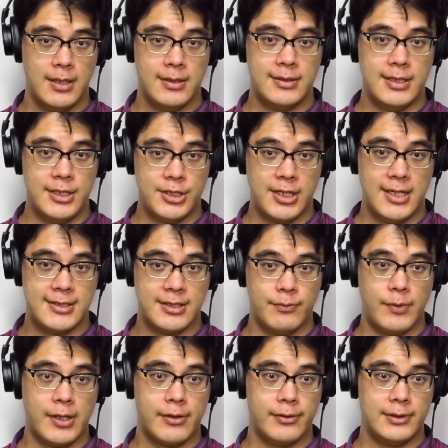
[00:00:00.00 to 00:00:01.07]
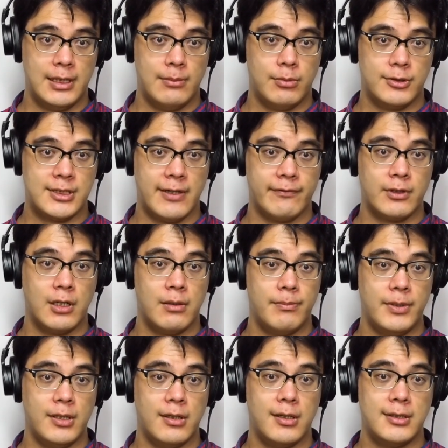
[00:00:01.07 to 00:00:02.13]
DJs and record labels have gone
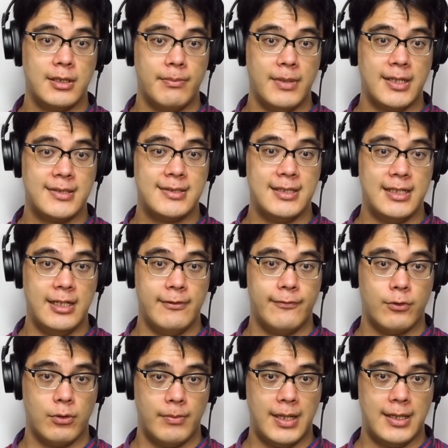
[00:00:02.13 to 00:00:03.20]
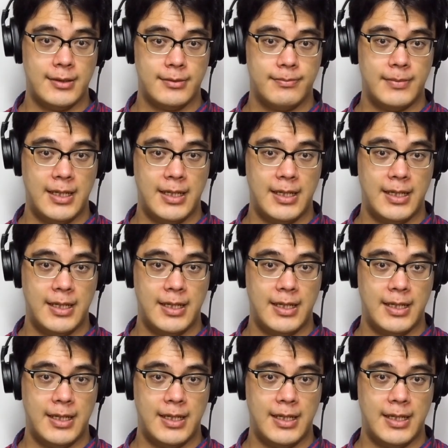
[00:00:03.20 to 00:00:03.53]
beyond the mix CD format